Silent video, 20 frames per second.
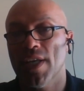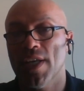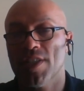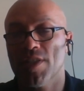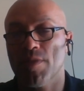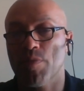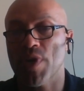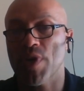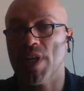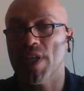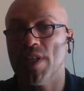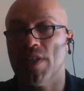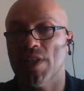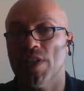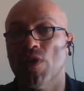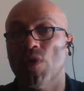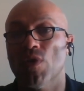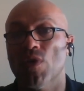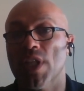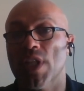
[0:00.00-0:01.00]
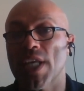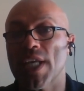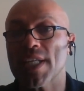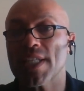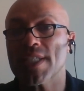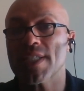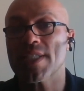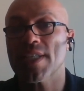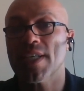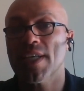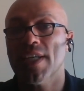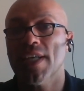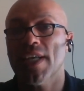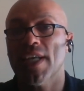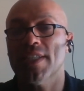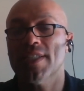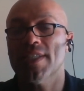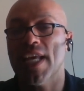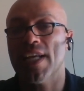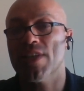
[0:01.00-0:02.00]
to bring in, links
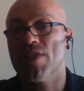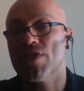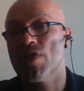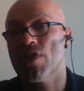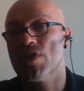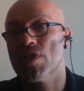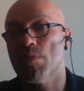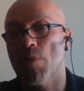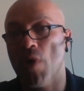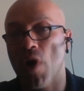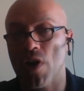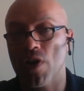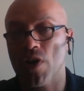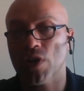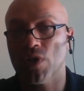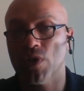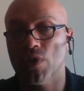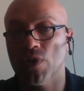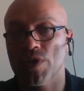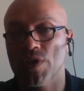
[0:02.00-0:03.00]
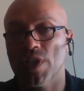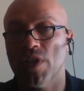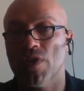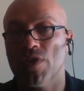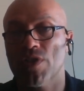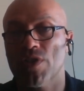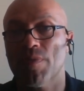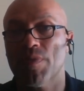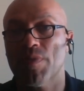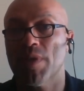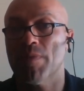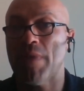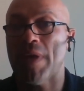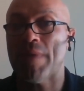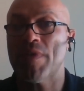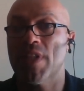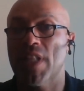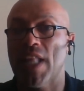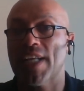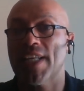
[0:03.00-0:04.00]
and take us to some articles, something
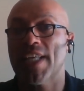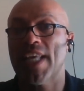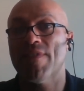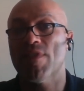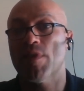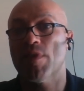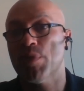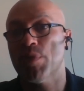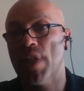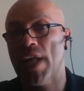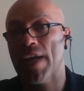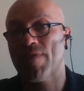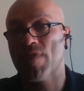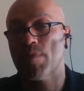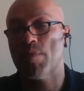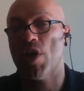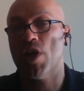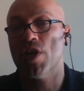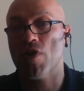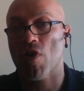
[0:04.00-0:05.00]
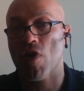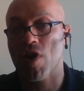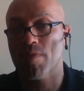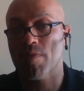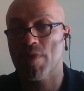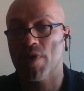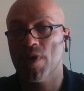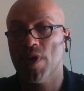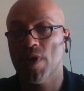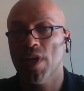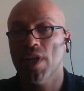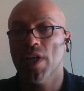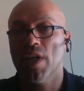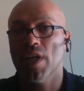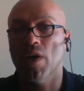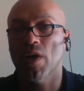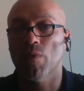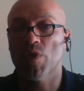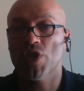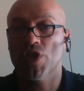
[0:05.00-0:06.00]
maybe like Kevin Plank from Under Armour
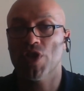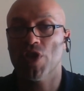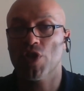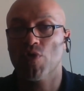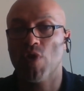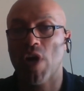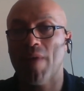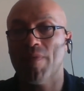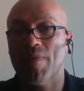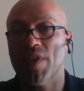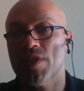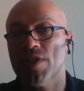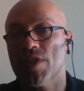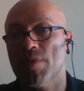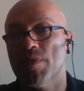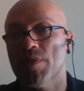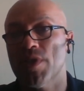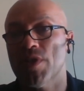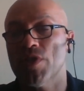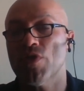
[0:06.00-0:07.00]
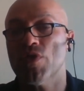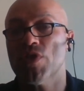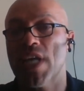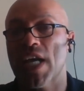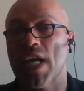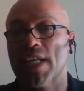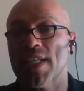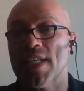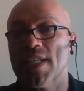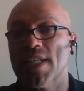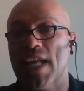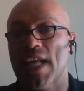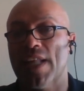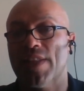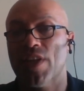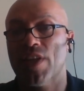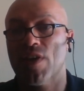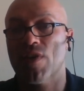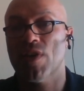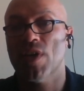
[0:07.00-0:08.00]
was describing some of the new techniques
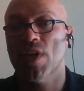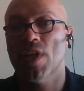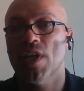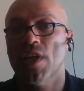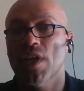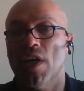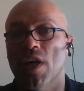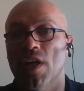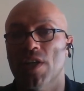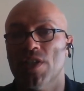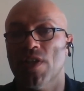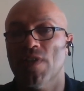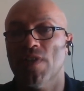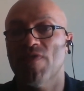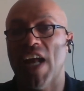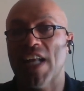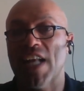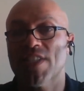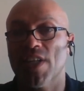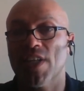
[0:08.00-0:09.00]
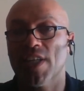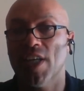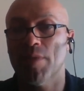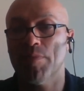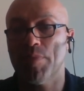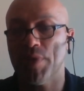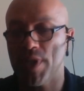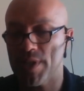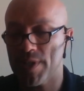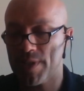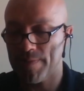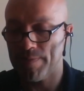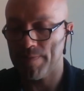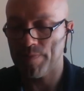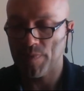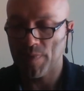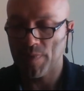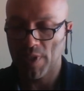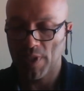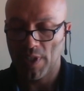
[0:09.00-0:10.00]
out there to advance their companies.
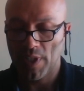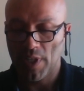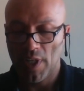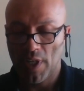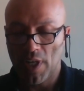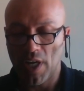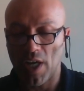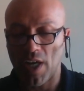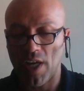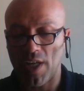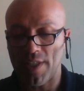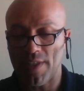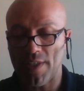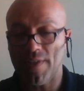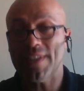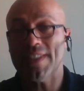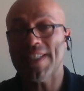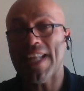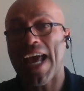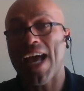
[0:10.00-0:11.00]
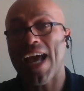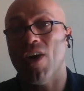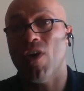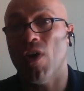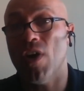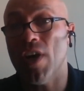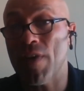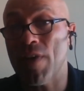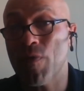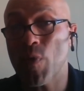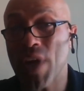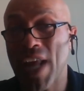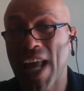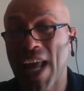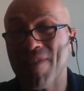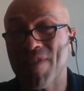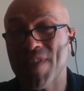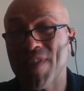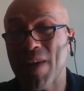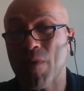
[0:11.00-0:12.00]
Now, if we
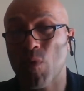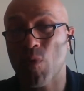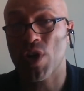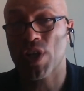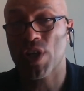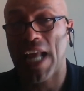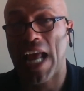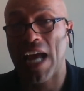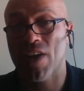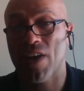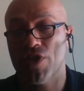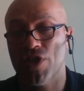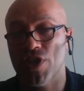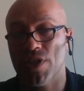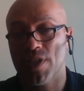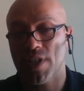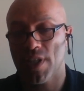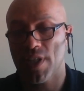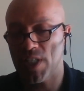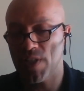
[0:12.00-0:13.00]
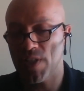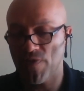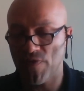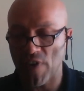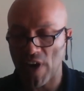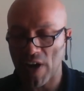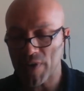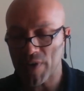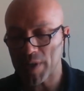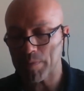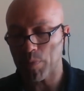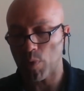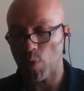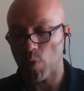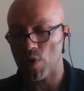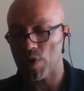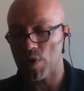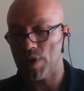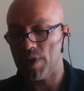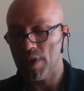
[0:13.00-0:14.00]
have network outages, it's very
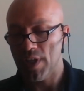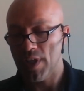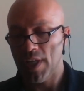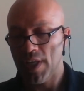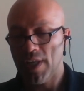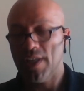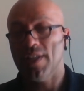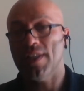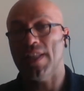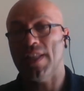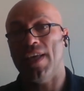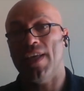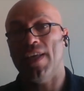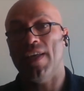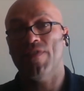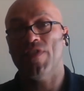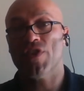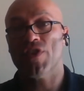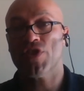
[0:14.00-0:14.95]
important that if the